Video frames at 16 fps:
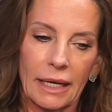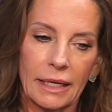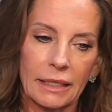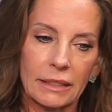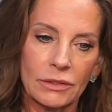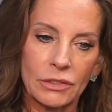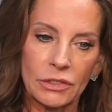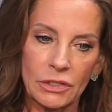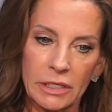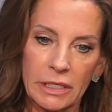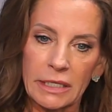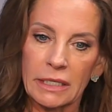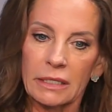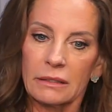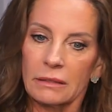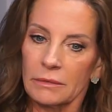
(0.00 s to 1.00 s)

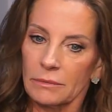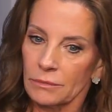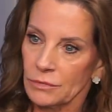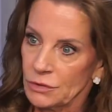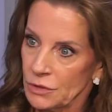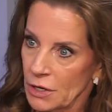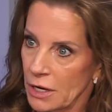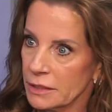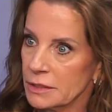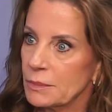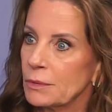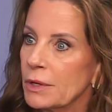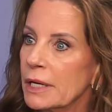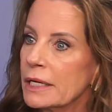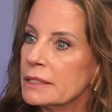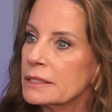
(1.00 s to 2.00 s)
She does
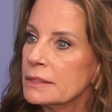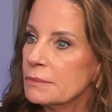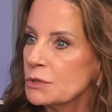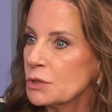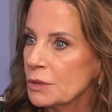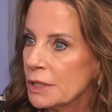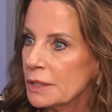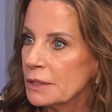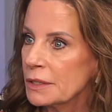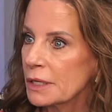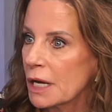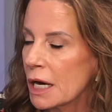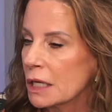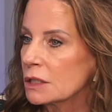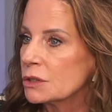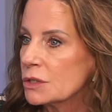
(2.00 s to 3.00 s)
bring in some trend
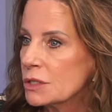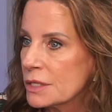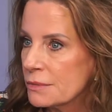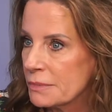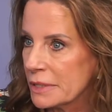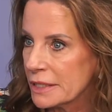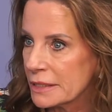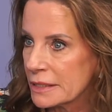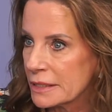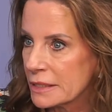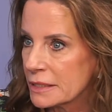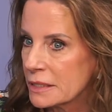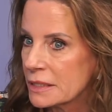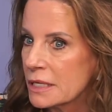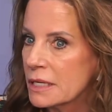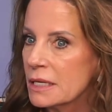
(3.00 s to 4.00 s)
colors and
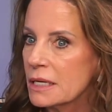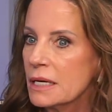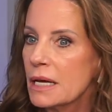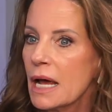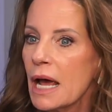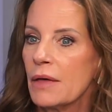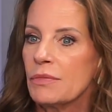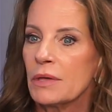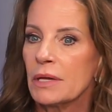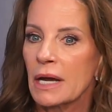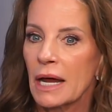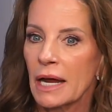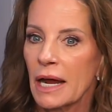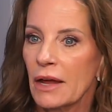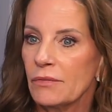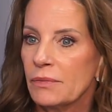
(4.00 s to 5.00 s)
pieces. And then I
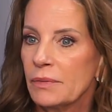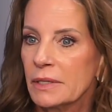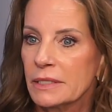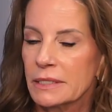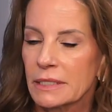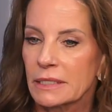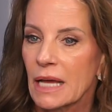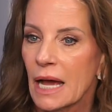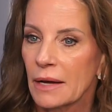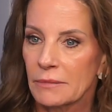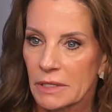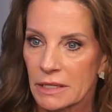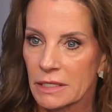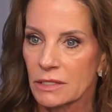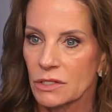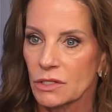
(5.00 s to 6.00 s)
have pieces. I mean,
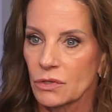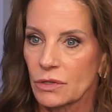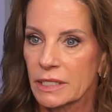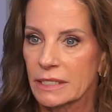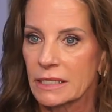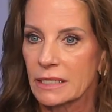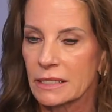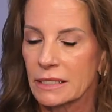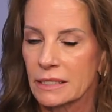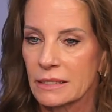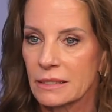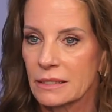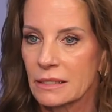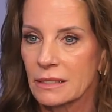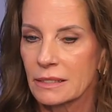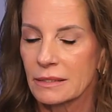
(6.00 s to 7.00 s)
this dress
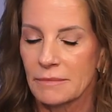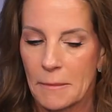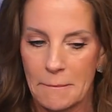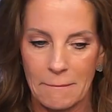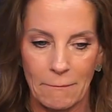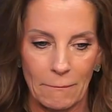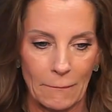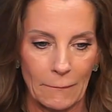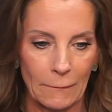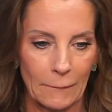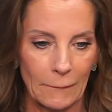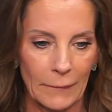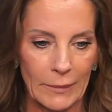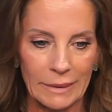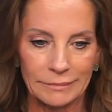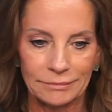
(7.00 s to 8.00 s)
is
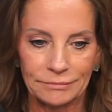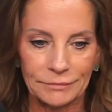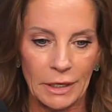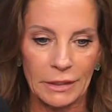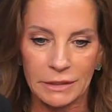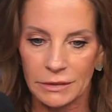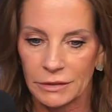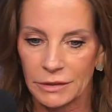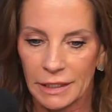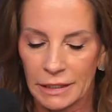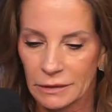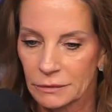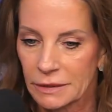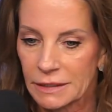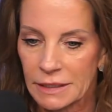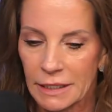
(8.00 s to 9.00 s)
Oscar de la
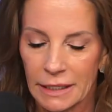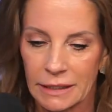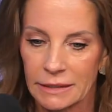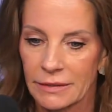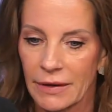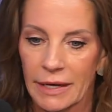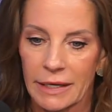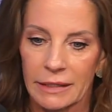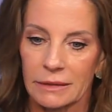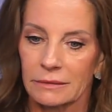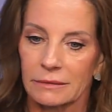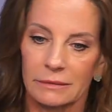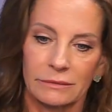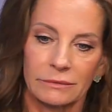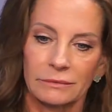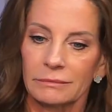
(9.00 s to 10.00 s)
Renta. It's had it
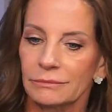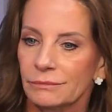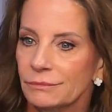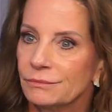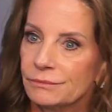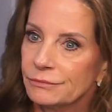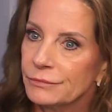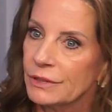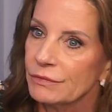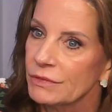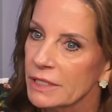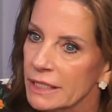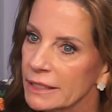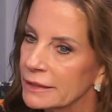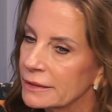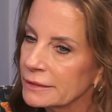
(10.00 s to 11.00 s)

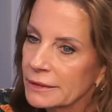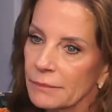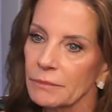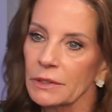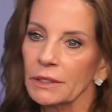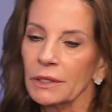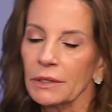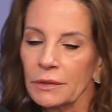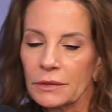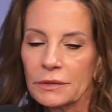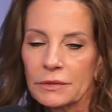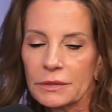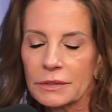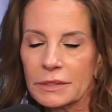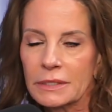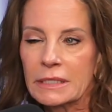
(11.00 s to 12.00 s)
15 something years.
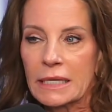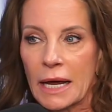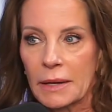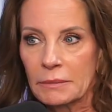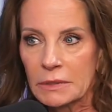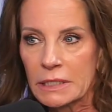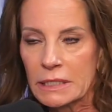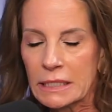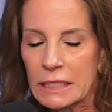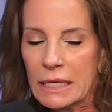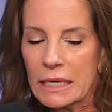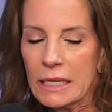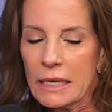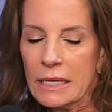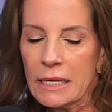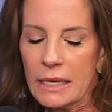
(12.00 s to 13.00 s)
Yeah. It's timeless.
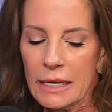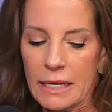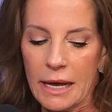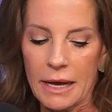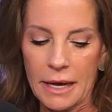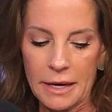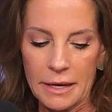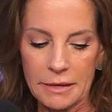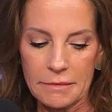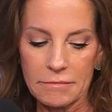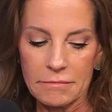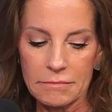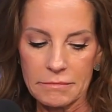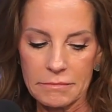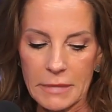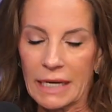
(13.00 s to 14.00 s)
And
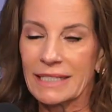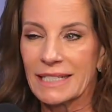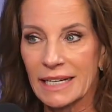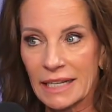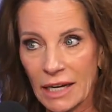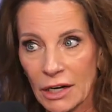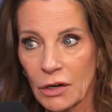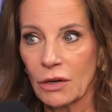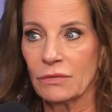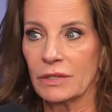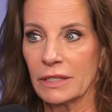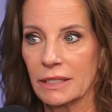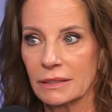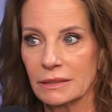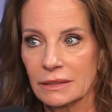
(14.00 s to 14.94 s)
I take care of things.